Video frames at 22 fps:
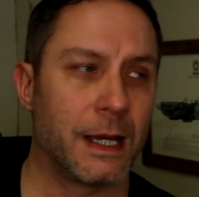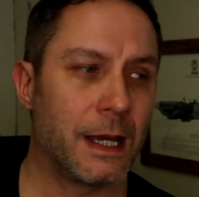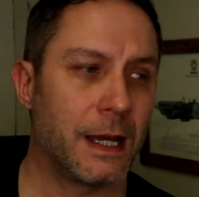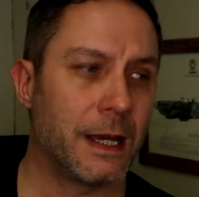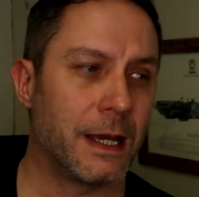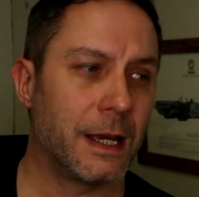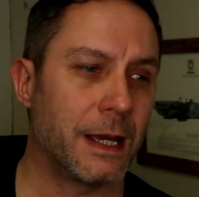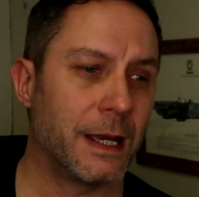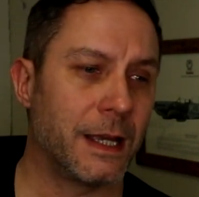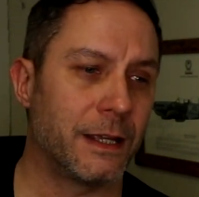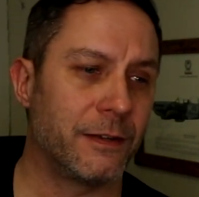
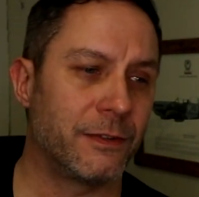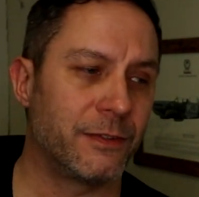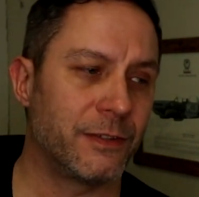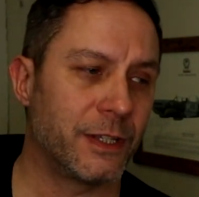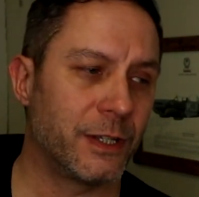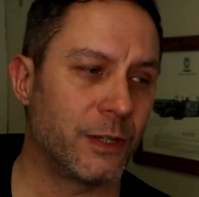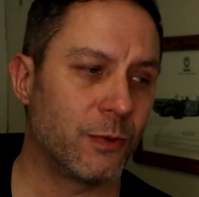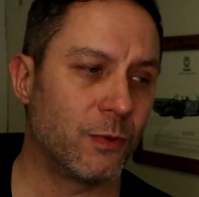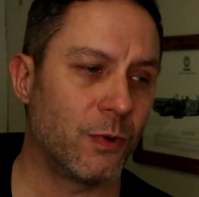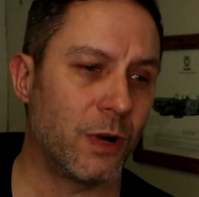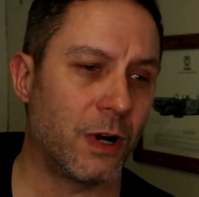If
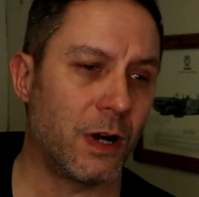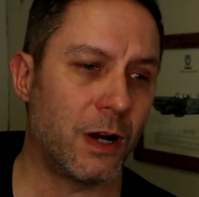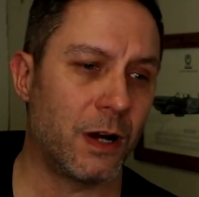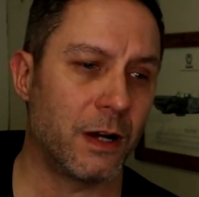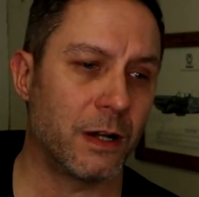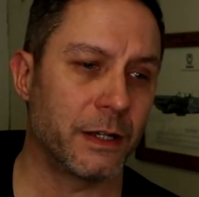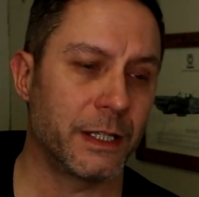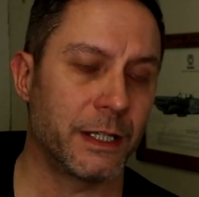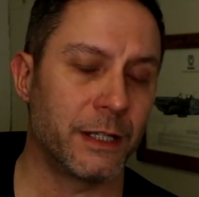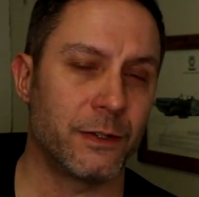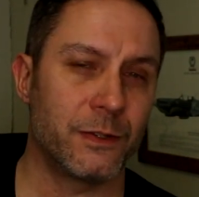you
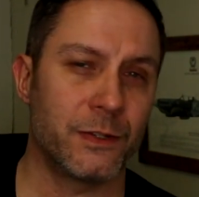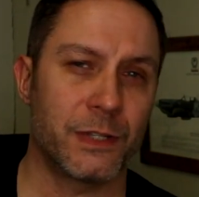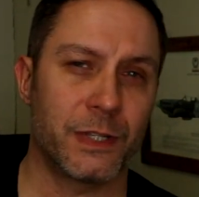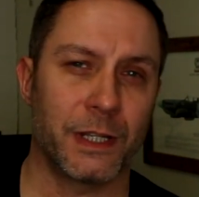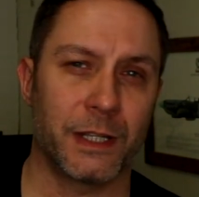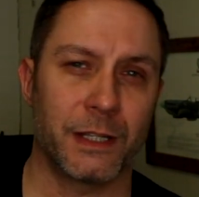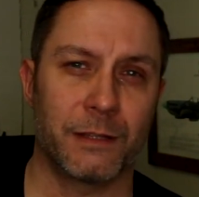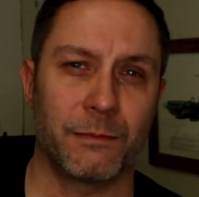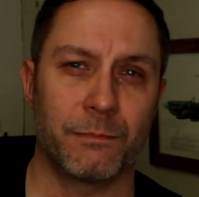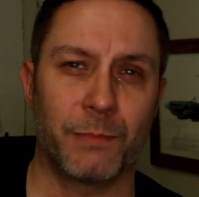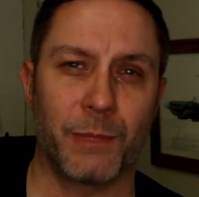are
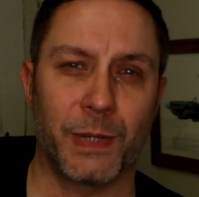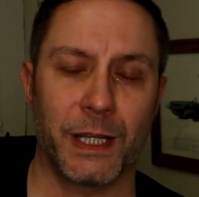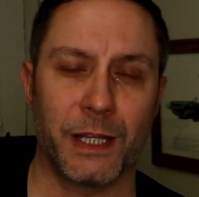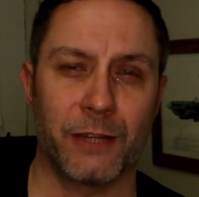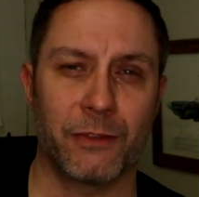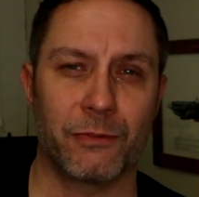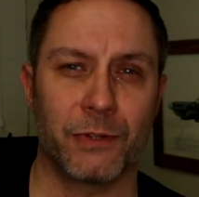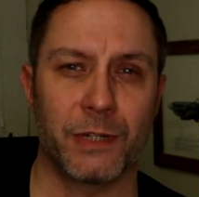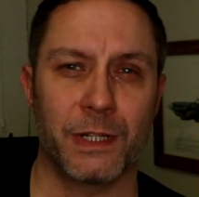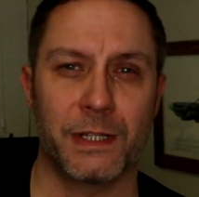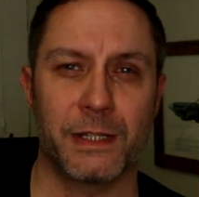using
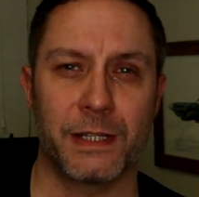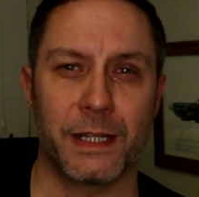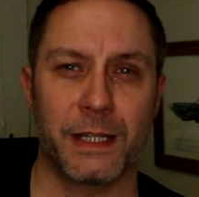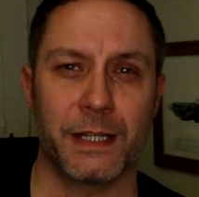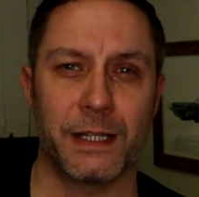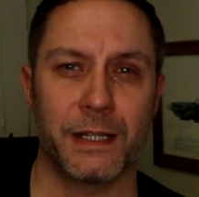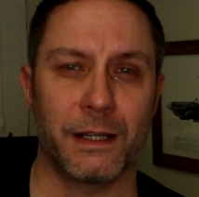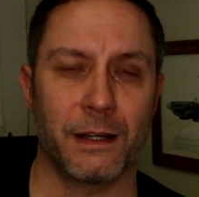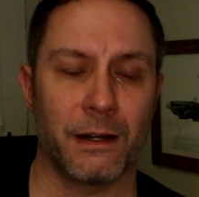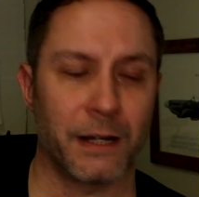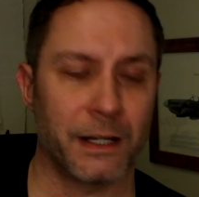
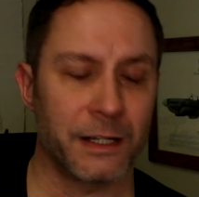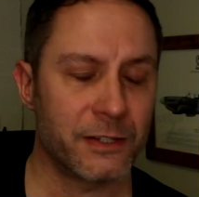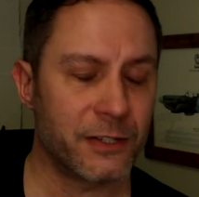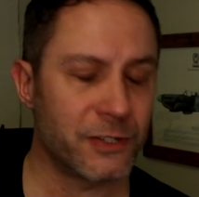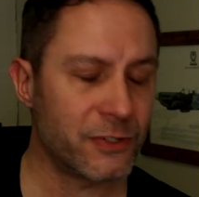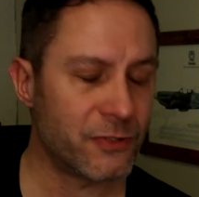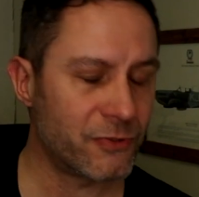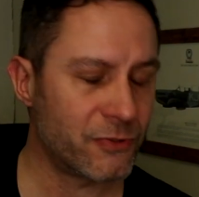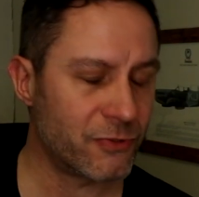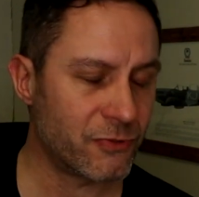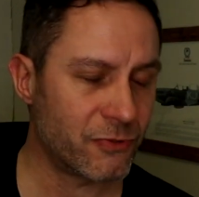P3D, I
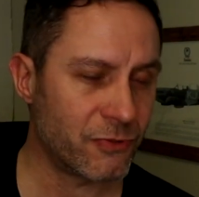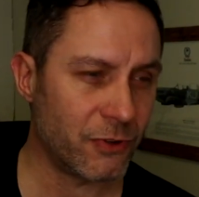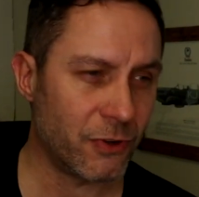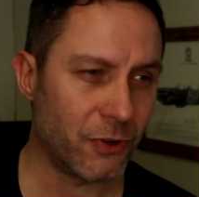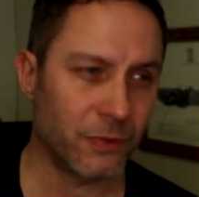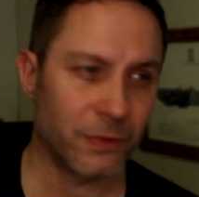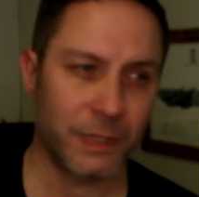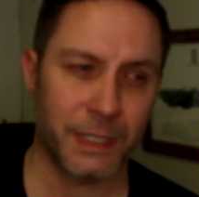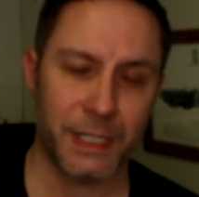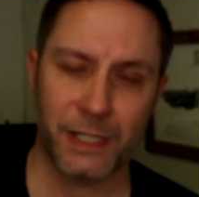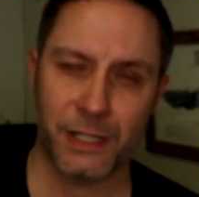
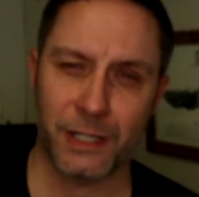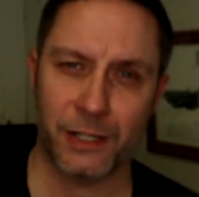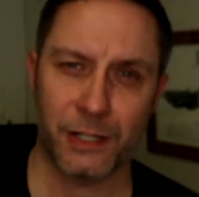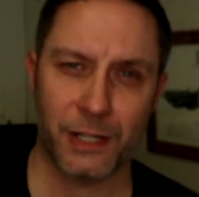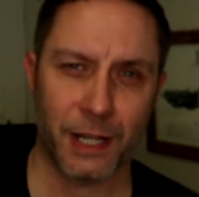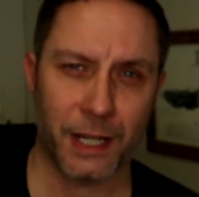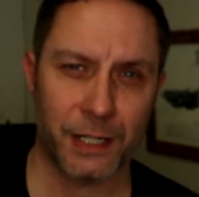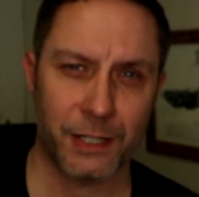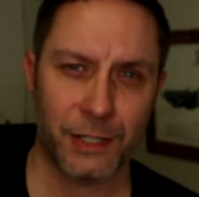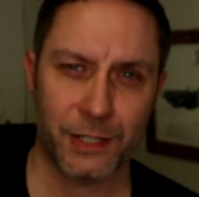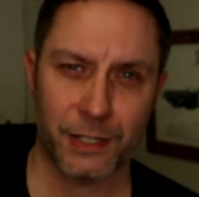strongly
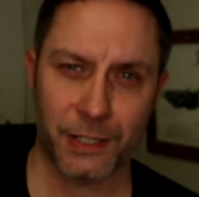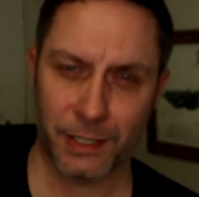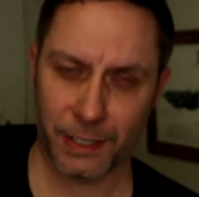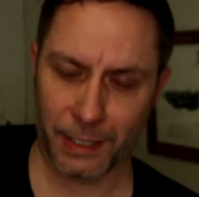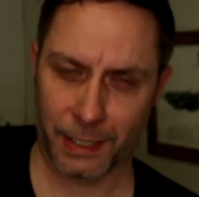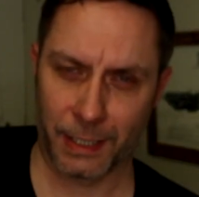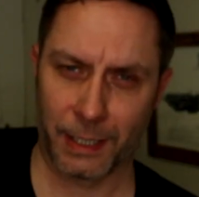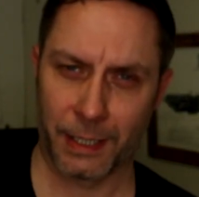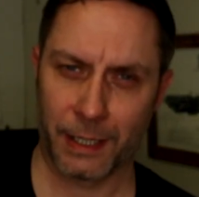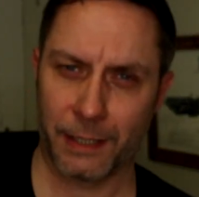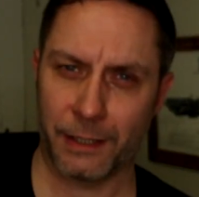suggest
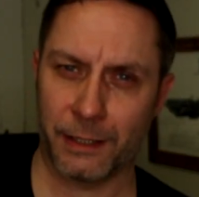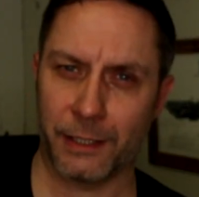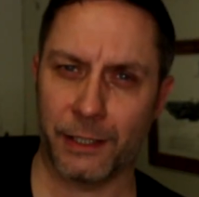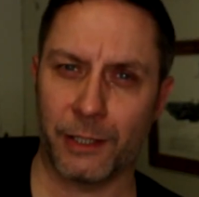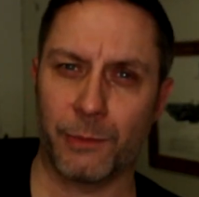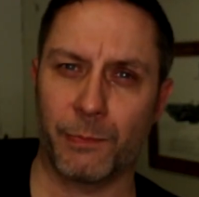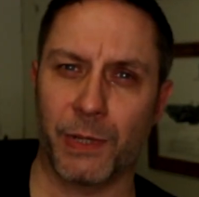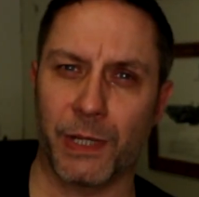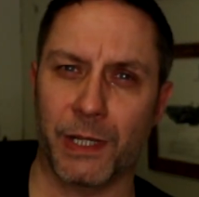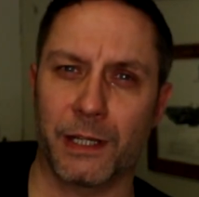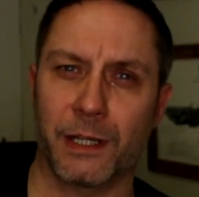that
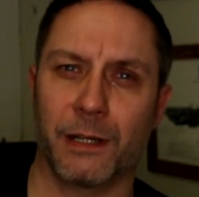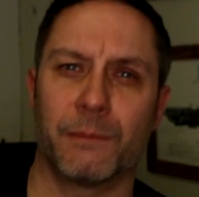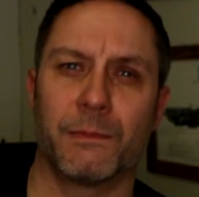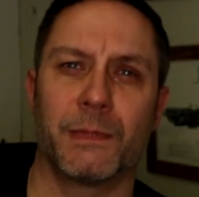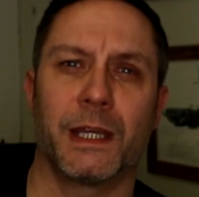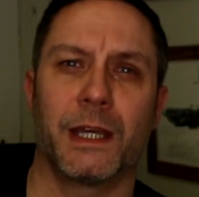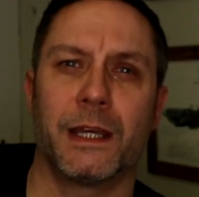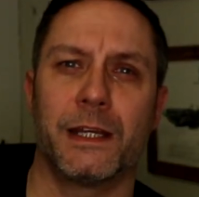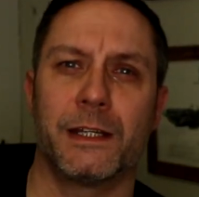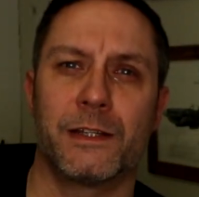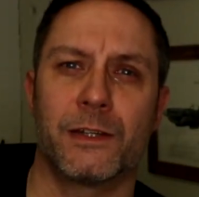you pick up
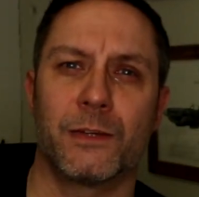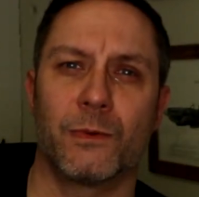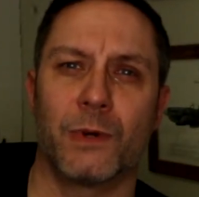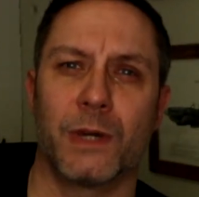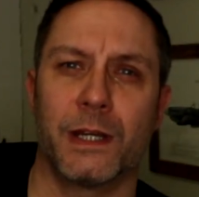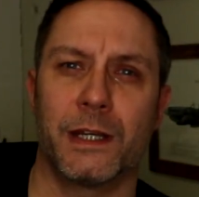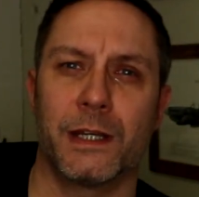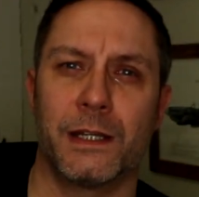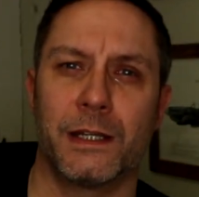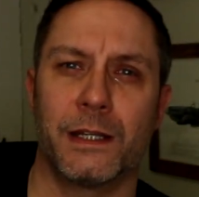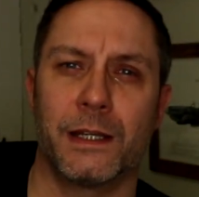the
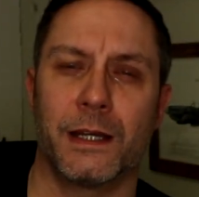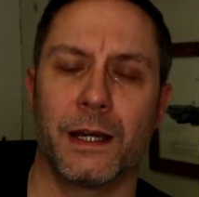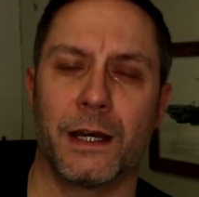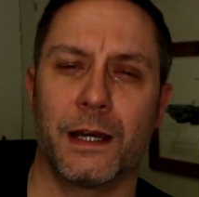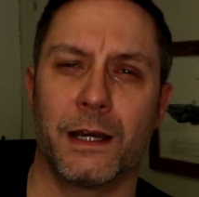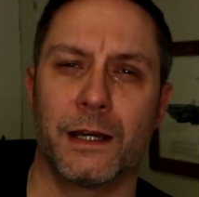A2A